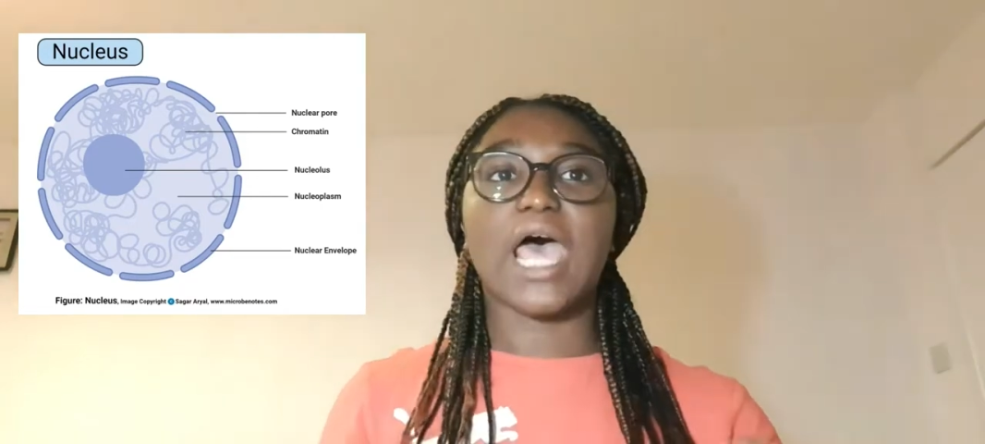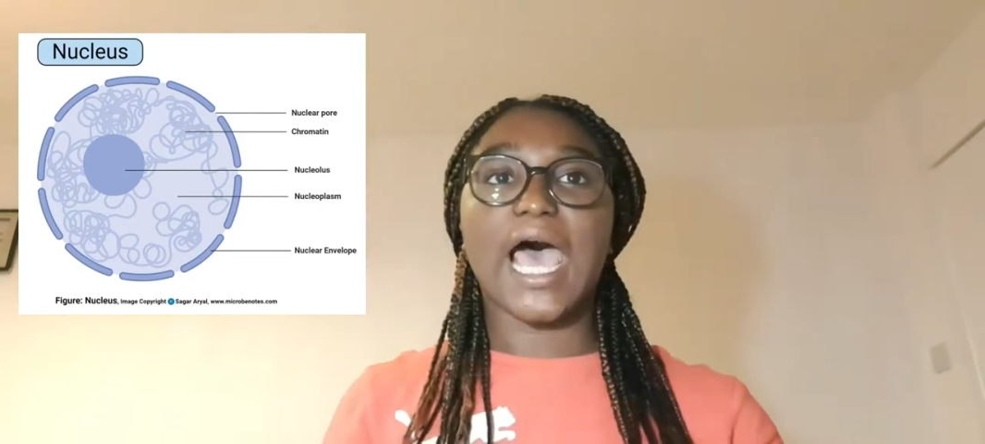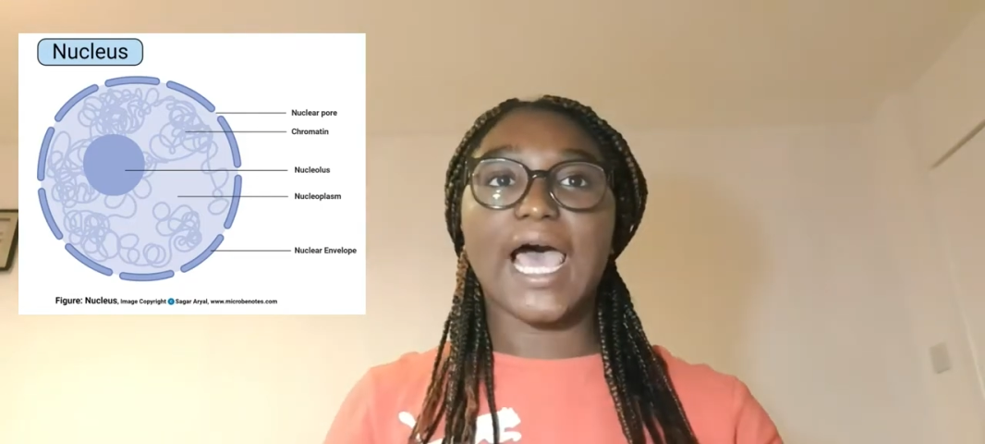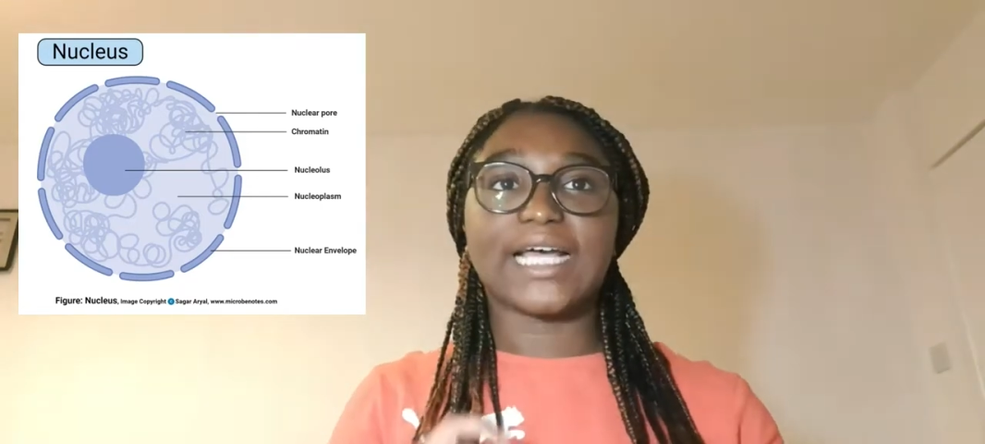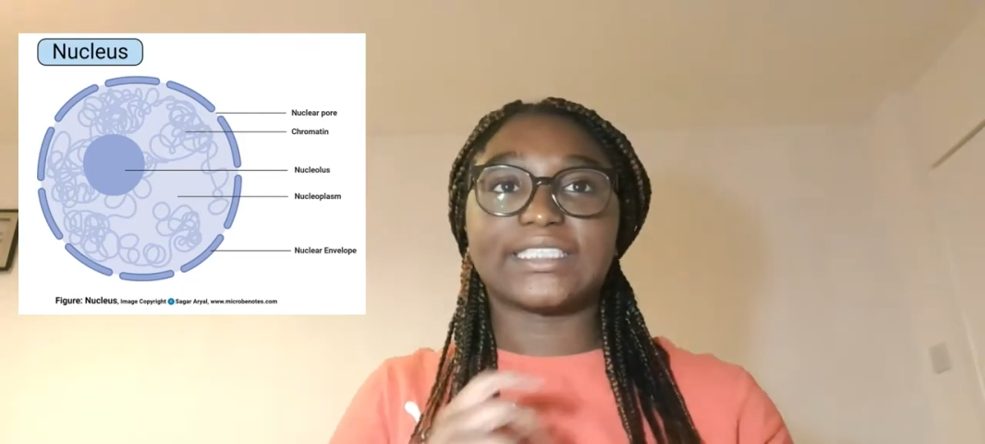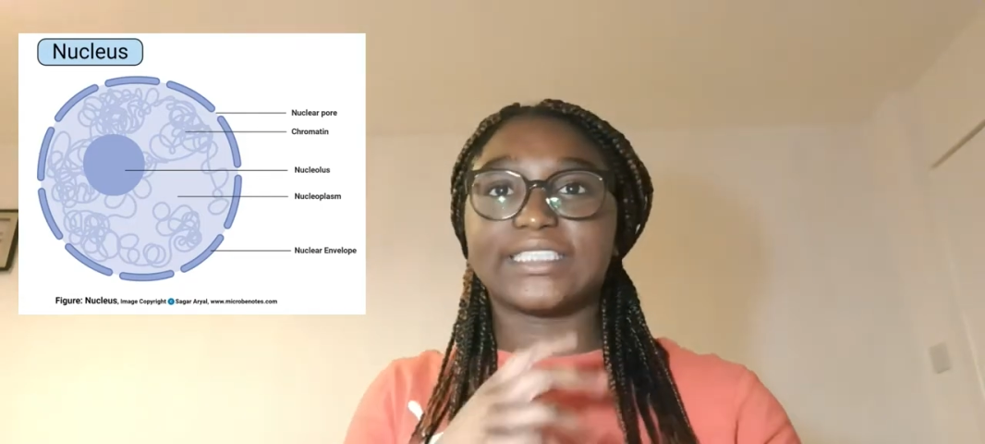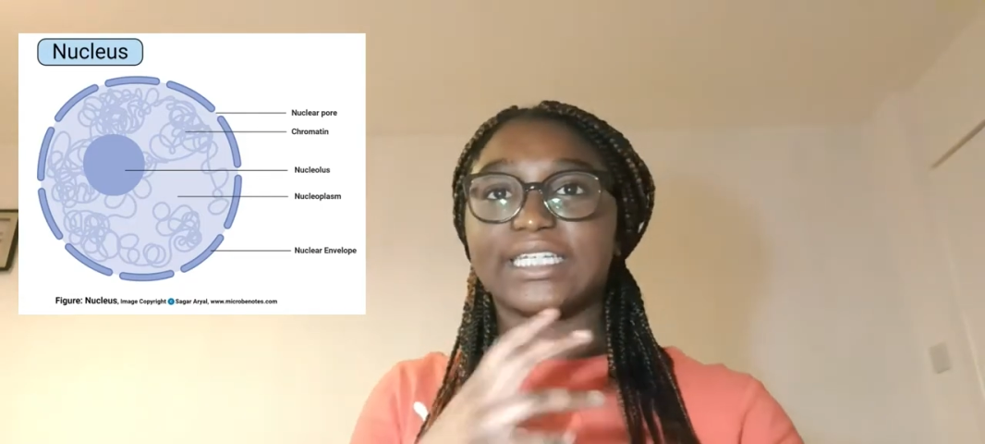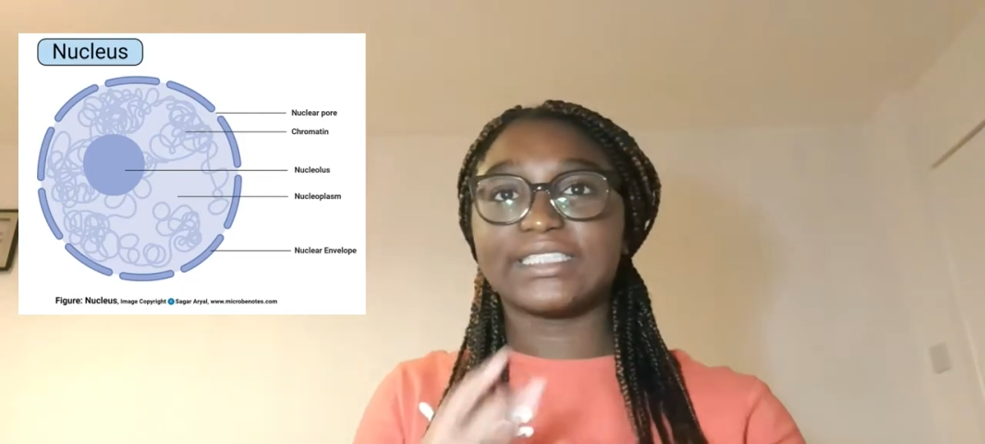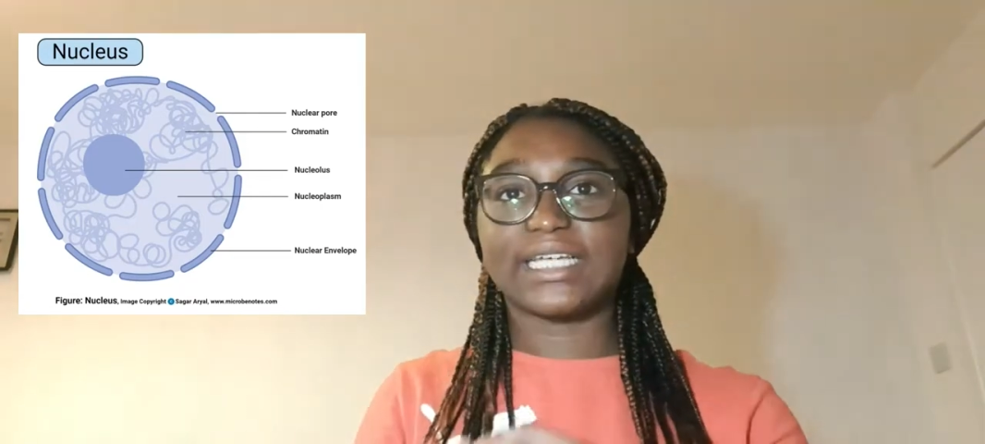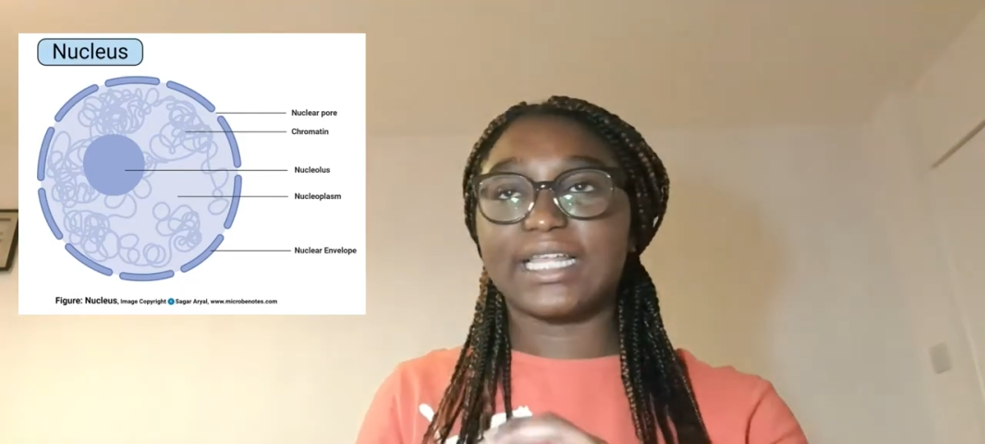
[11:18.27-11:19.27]
and
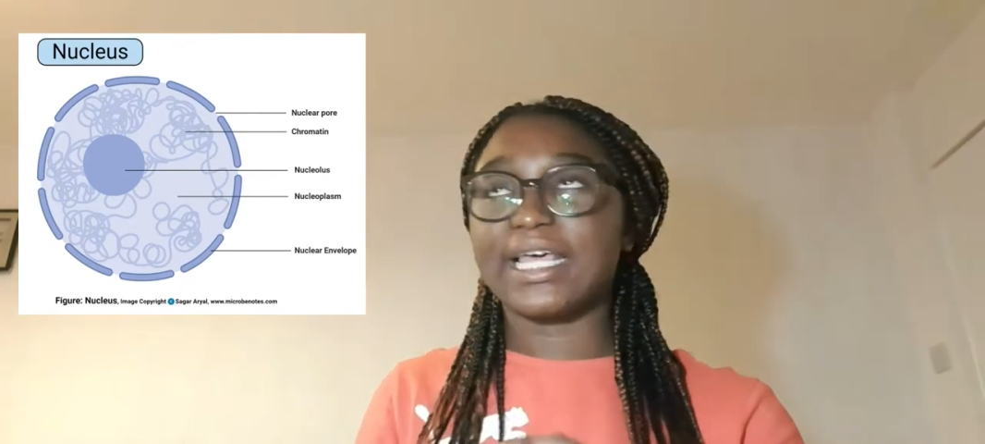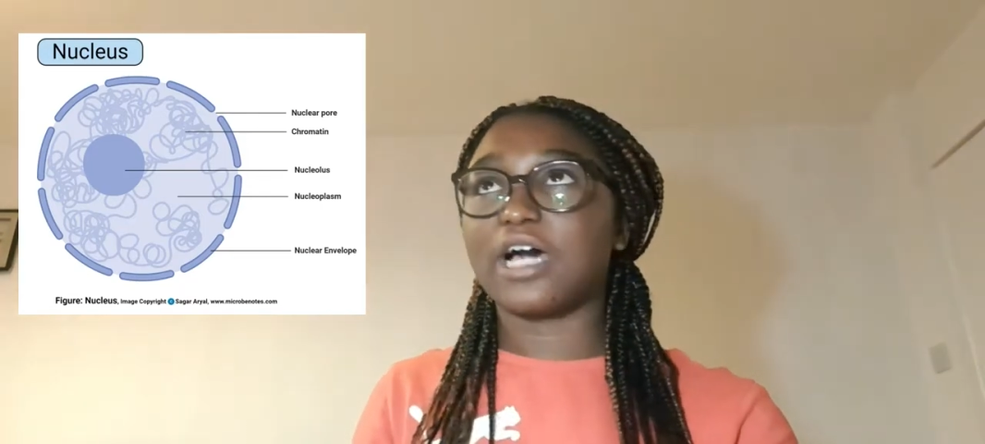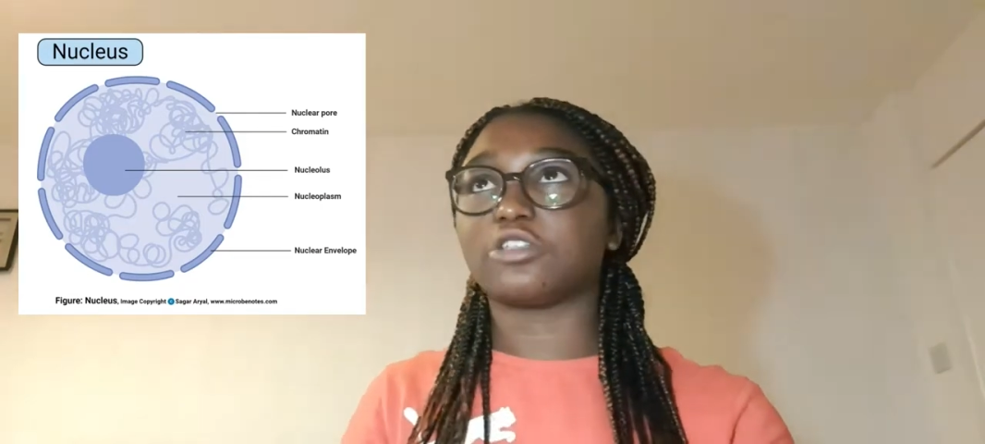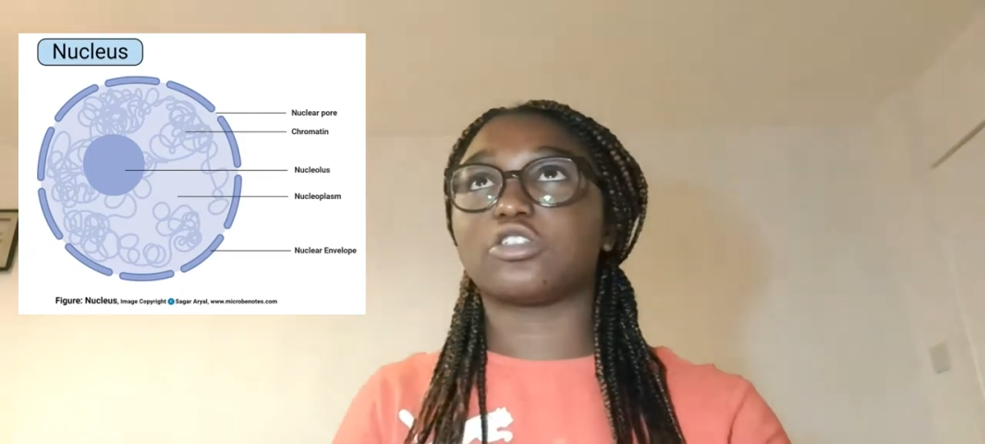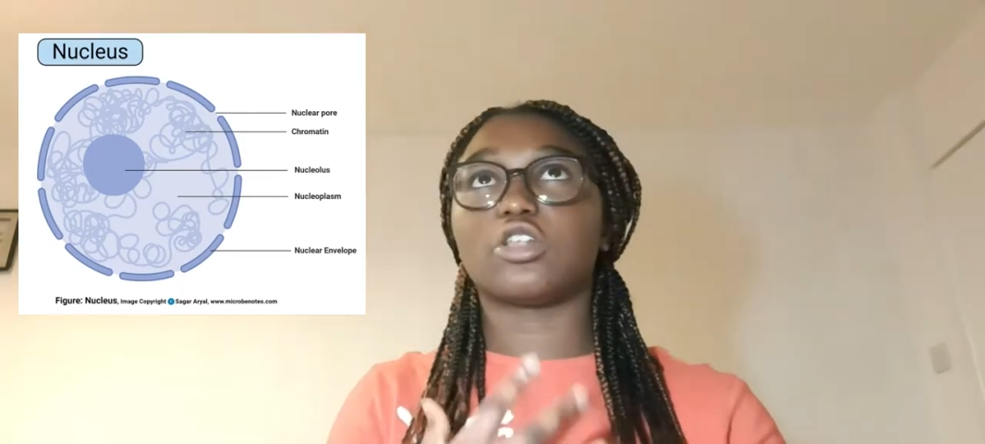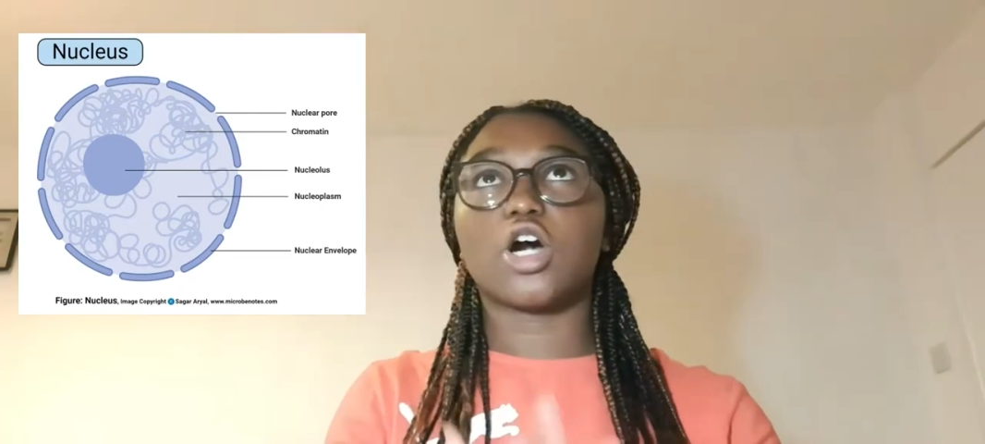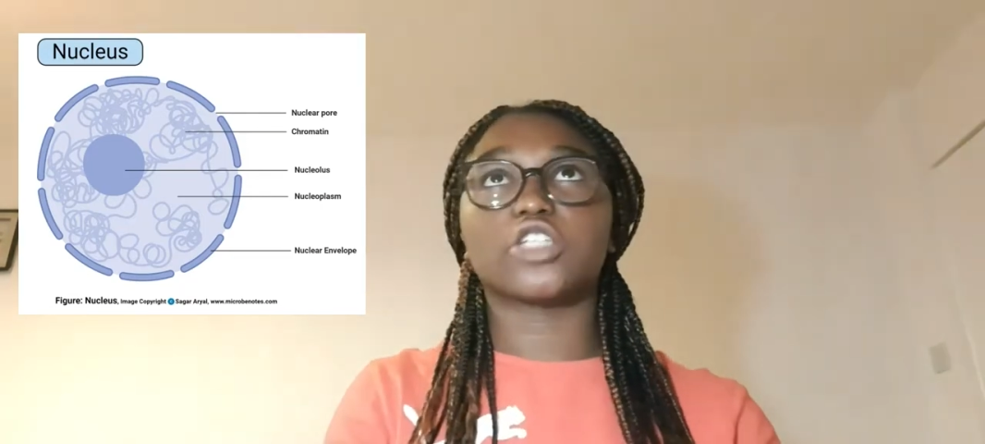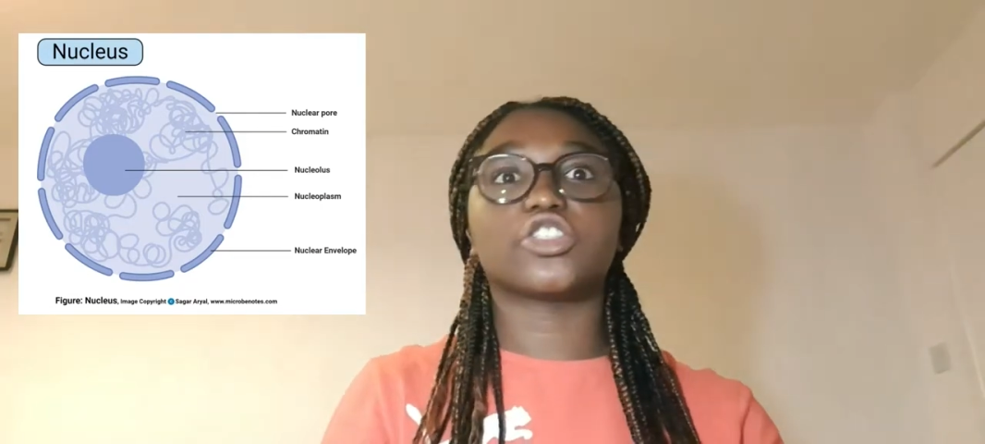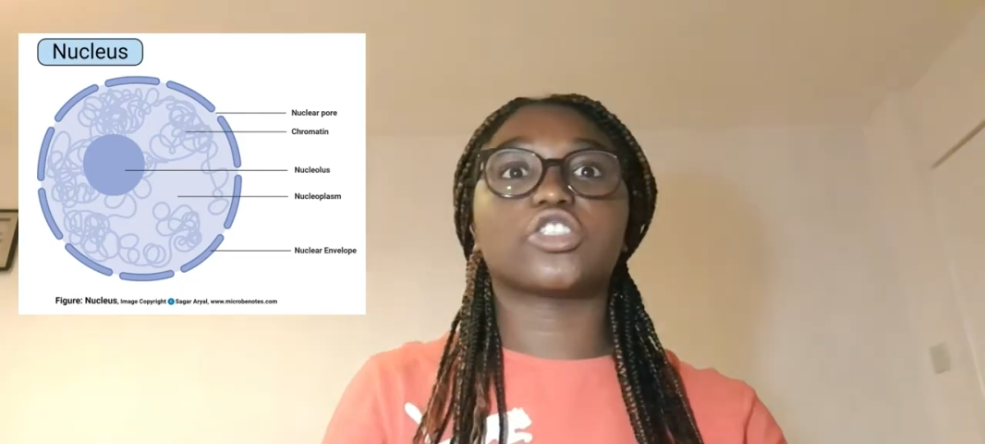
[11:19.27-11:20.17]
this allows larger